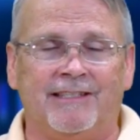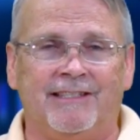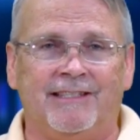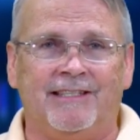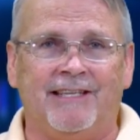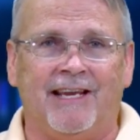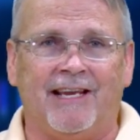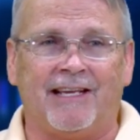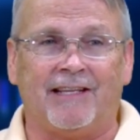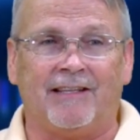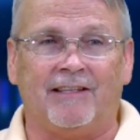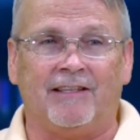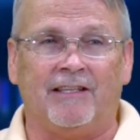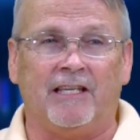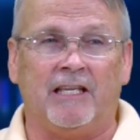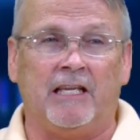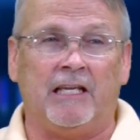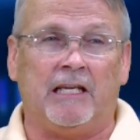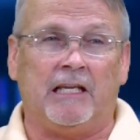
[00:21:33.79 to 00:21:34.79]
Deck
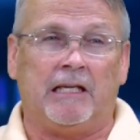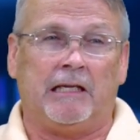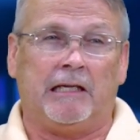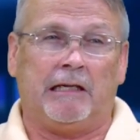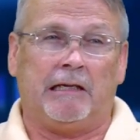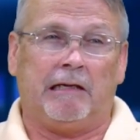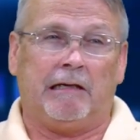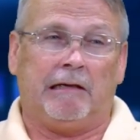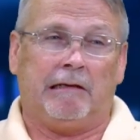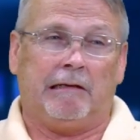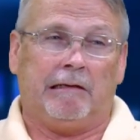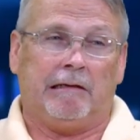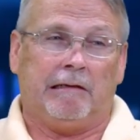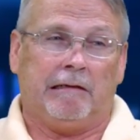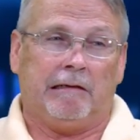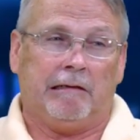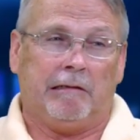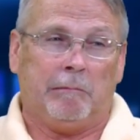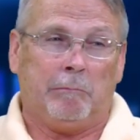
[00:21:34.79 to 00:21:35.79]
Link
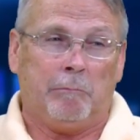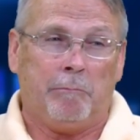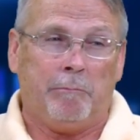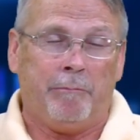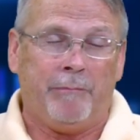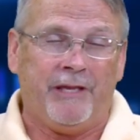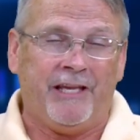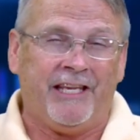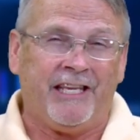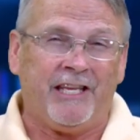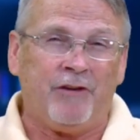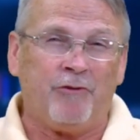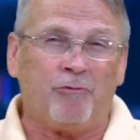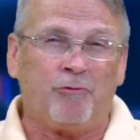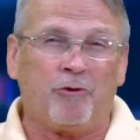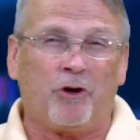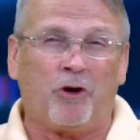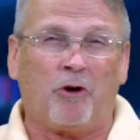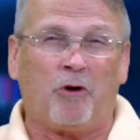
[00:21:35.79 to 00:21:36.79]
mini
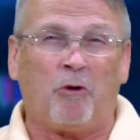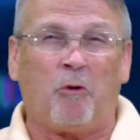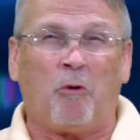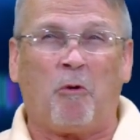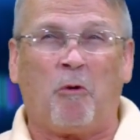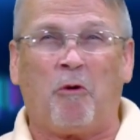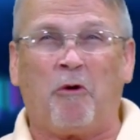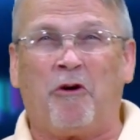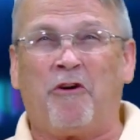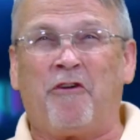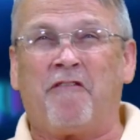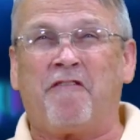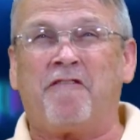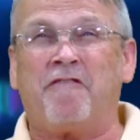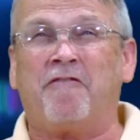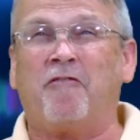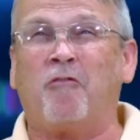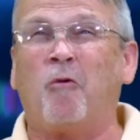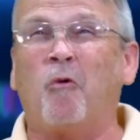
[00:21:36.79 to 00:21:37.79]
recorder
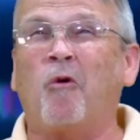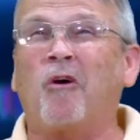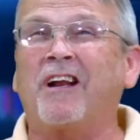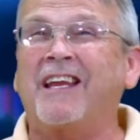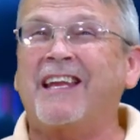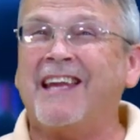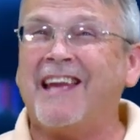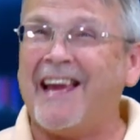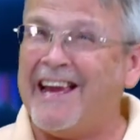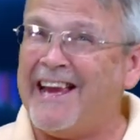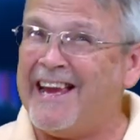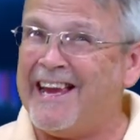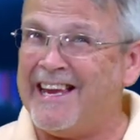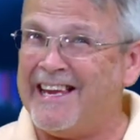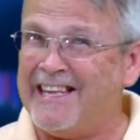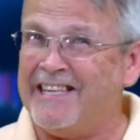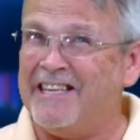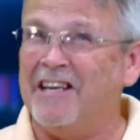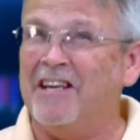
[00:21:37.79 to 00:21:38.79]

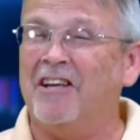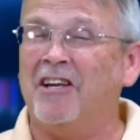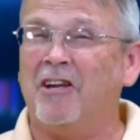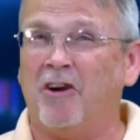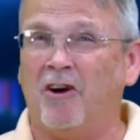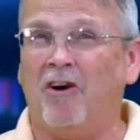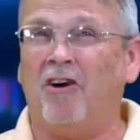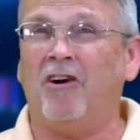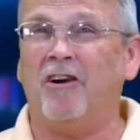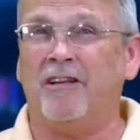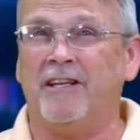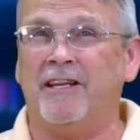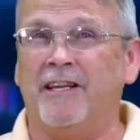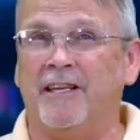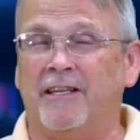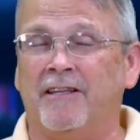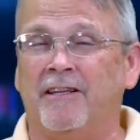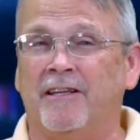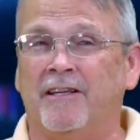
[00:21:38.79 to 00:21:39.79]
4K card in
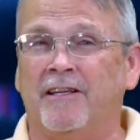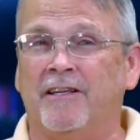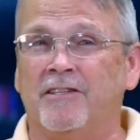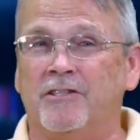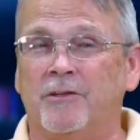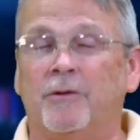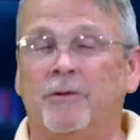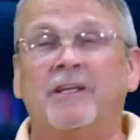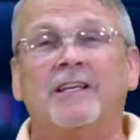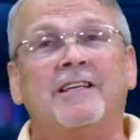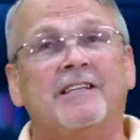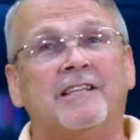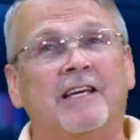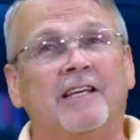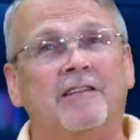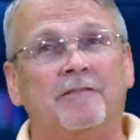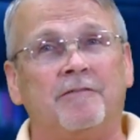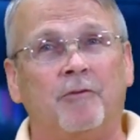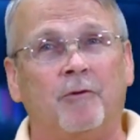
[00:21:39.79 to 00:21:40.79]
it, so it can
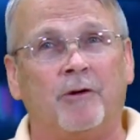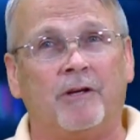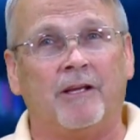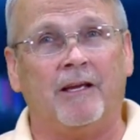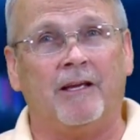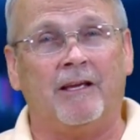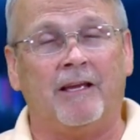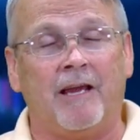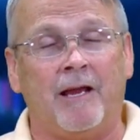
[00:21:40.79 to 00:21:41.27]
take the 4K